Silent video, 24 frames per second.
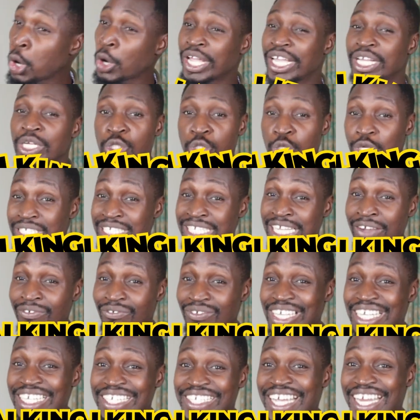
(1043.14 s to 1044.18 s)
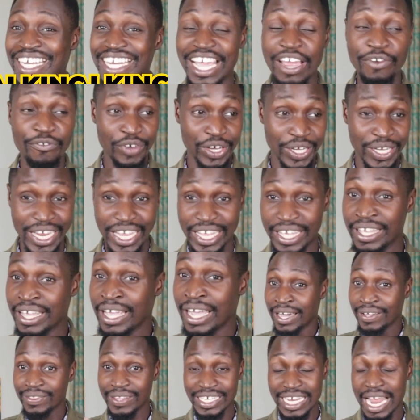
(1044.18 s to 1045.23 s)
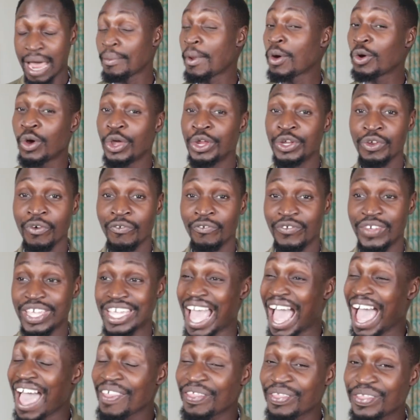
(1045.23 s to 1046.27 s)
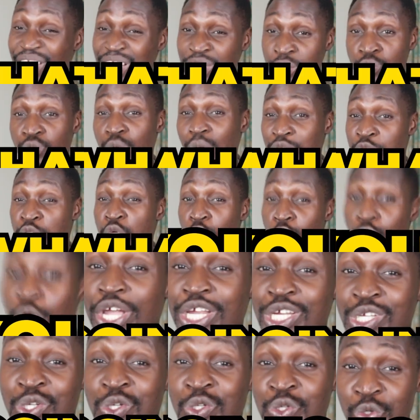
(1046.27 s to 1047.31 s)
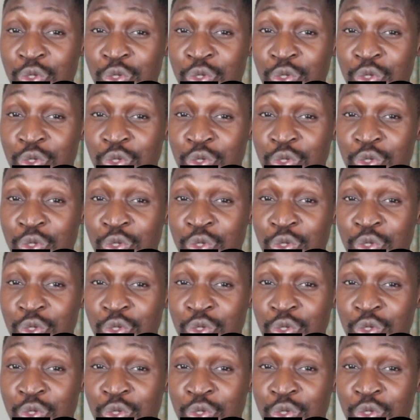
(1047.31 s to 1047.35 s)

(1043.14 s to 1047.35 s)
talking to yourself each and every day that I'm not going to fear, that's what you're going to